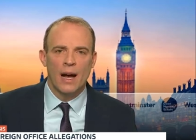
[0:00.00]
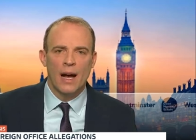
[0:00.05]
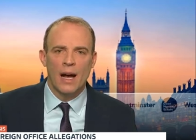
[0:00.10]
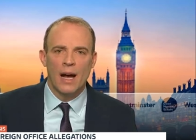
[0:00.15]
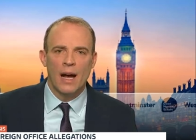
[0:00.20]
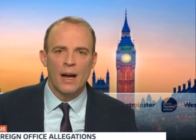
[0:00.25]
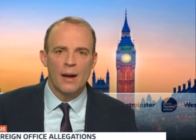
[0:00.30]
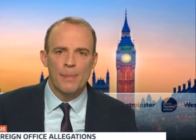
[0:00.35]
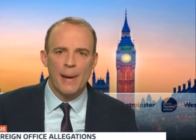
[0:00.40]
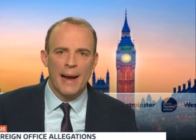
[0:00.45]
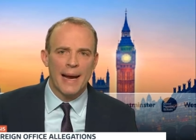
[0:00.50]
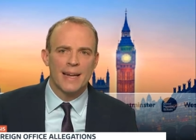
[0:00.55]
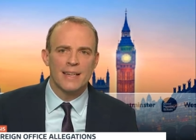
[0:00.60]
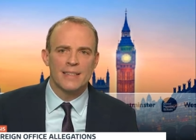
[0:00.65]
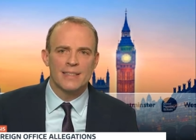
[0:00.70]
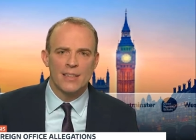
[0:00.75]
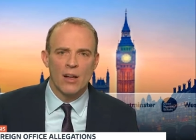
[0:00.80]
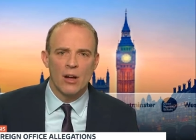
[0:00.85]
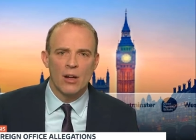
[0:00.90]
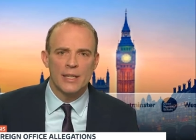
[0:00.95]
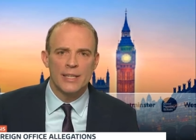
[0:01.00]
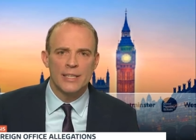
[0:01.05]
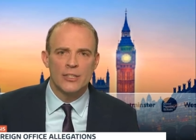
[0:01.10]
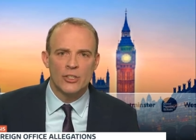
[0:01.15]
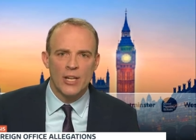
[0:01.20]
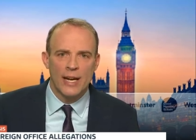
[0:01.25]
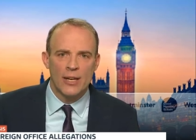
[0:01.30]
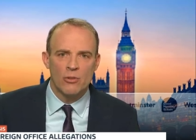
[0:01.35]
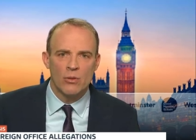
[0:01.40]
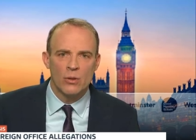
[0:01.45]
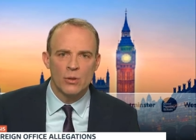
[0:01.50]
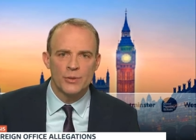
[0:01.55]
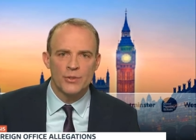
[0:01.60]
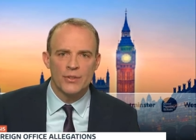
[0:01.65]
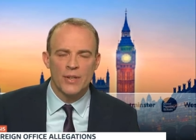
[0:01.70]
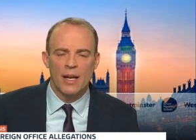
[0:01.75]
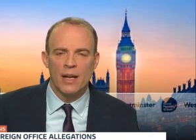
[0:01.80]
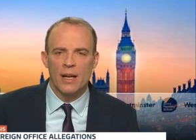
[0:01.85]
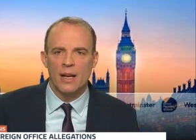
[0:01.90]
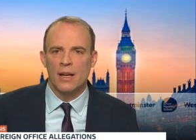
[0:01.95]
uh, Pakistani
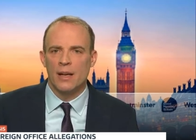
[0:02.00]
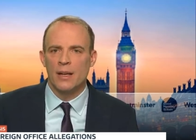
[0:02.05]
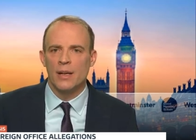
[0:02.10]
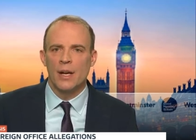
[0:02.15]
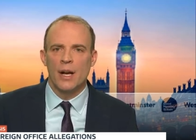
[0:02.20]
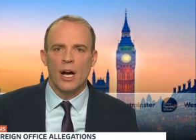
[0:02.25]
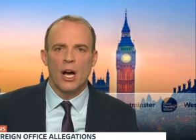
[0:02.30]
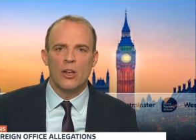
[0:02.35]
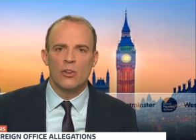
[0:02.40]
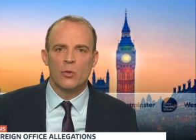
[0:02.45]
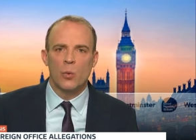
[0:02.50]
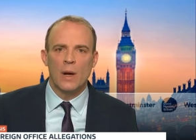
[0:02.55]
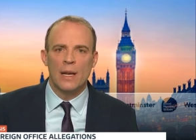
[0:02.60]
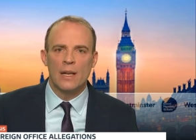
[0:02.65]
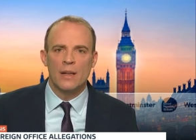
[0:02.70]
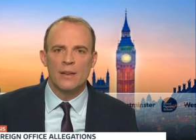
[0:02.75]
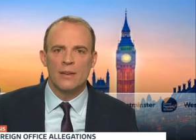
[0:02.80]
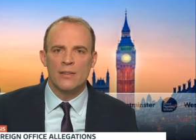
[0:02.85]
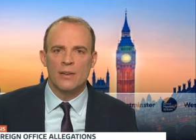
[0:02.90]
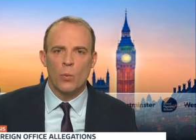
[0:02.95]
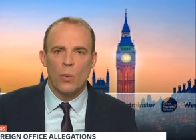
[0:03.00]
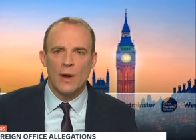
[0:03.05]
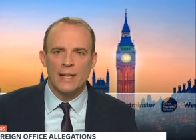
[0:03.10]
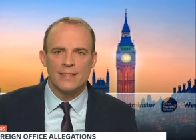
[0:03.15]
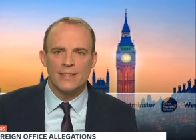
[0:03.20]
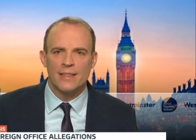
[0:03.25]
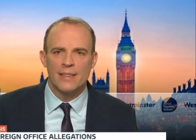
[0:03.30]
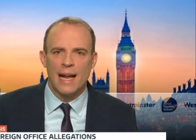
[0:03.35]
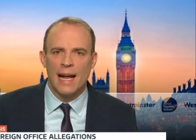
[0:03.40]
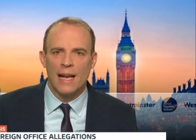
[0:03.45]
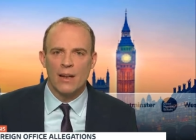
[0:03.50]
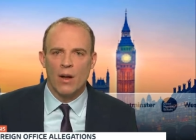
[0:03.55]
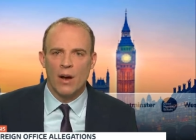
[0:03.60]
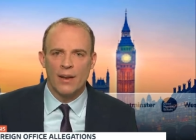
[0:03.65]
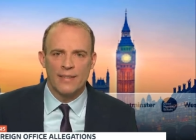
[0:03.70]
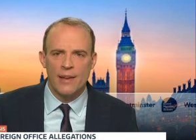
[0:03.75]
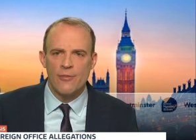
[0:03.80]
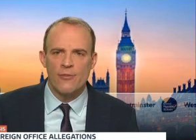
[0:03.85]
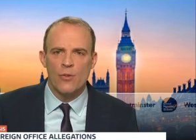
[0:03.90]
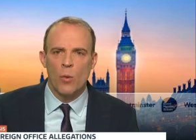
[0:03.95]
generals uh, as well as Western
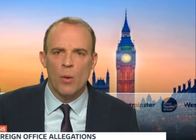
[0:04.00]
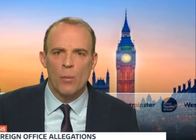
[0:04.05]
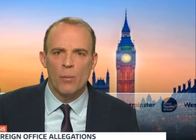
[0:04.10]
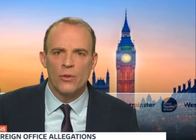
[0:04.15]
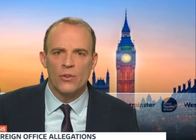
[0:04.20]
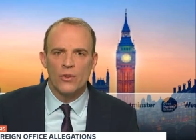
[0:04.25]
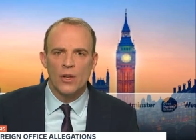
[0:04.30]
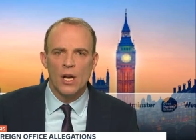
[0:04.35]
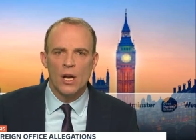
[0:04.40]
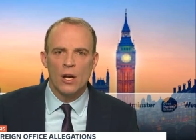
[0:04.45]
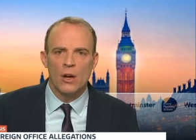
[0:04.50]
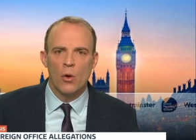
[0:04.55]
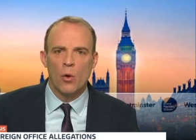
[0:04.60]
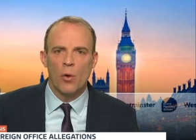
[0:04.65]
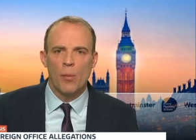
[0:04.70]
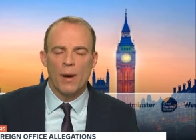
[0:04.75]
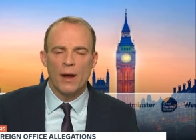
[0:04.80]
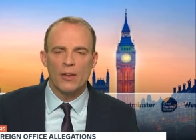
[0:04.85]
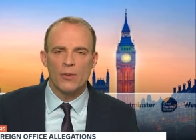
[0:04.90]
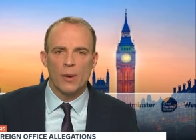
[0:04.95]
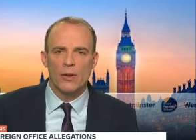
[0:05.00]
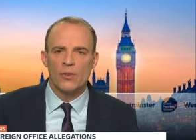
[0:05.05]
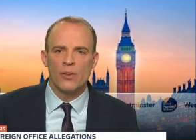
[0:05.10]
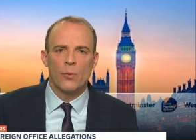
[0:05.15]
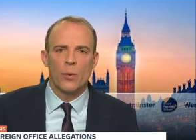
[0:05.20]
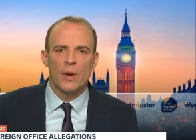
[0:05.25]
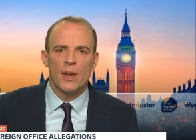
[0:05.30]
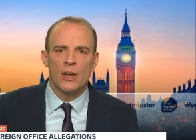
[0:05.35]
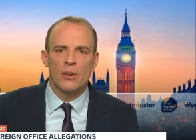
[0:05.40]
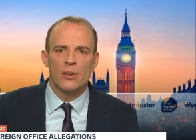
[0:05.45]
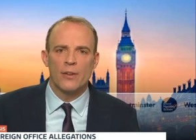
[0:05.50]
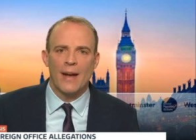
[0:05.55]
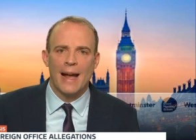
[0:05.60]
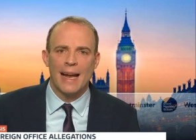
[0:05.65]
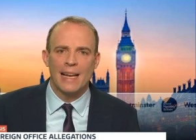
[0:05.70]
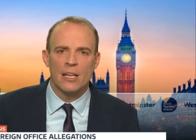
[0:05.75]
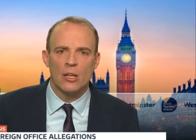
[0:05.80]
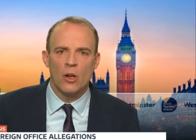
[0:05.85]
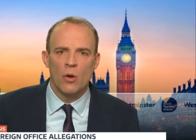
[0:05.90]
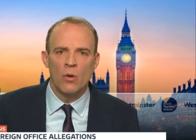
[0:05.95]
allies, everyone was caught by surprise. If we could have
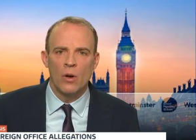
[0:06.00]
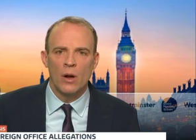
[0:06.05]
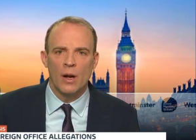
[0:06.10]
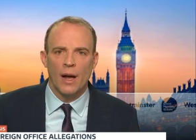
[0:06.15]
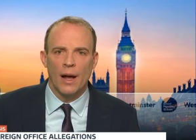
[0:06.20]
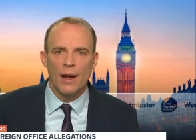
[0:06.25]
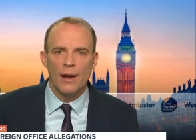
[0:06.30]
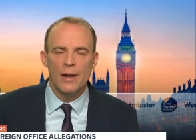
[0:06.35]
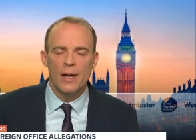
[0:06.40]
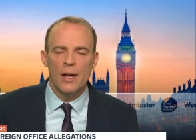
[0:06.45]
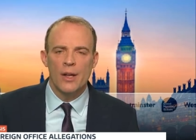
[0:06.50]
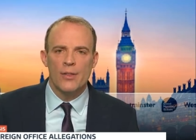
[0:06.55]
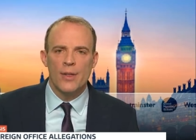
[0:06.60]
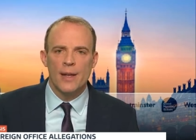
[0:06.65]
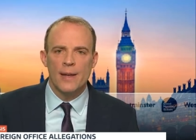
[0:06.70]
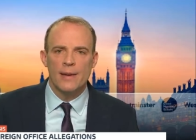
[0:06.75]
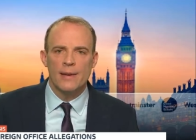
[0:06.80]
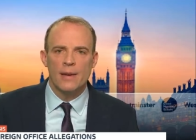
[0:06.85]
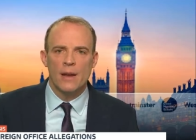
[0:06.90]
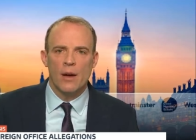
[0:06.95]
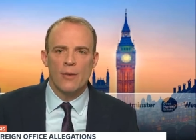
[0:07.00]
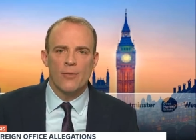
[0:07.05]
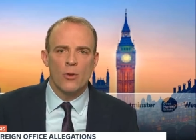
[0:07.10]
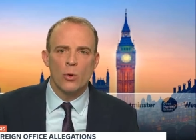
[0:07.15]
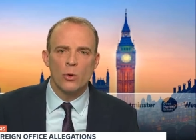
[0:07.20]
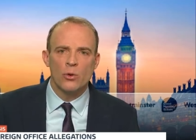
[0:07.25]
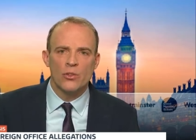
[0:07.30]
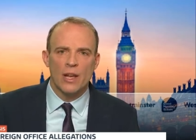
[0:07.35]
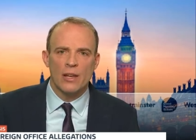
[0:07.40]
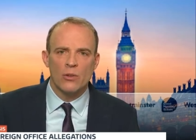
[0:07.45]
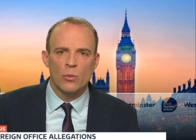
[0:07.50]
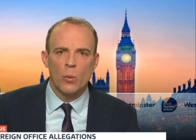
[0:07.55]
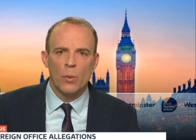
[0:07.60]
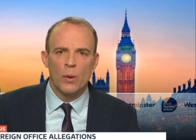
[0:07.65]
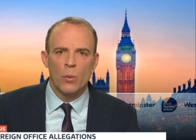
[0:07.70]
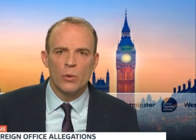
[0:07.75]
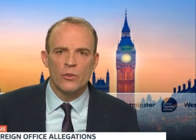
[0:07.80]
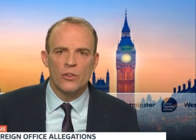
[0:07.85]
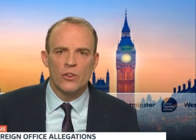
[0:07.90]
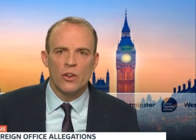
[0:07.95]
had longer, then, of course, that's what
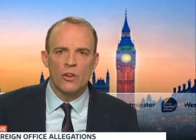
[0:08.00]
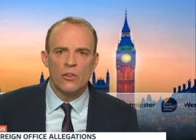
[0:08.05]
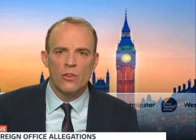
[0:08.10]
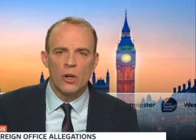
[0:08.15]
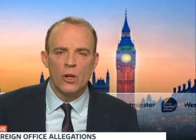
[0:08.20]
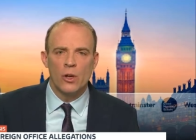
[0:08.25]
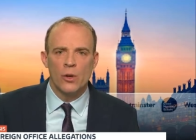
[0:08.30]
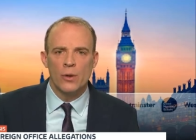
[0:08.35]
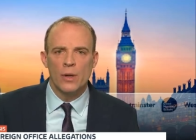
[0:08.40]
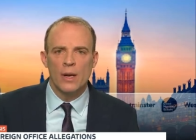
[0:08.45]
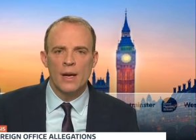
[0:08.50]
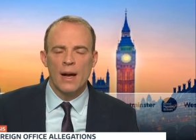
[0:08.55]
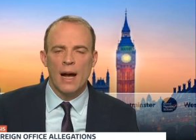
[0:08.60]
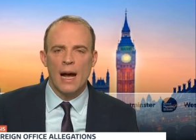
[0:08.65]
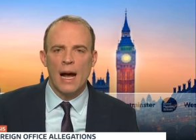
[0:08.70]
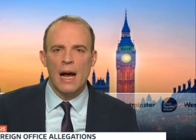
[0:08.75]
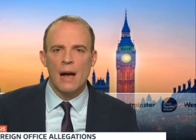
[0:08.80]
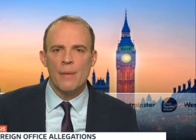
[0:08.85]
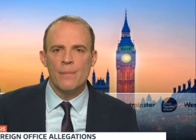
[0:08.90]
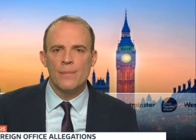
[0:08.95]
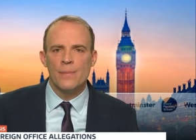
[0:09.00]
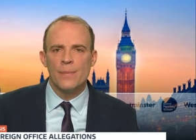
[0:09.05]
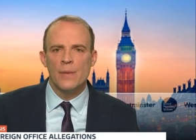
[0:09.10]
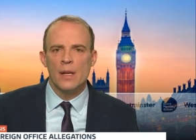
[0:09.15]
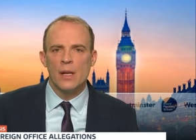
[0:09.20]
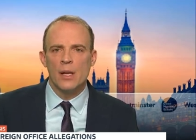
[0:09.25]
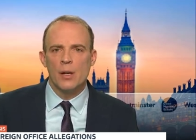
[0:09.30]
we wanted to do. Um,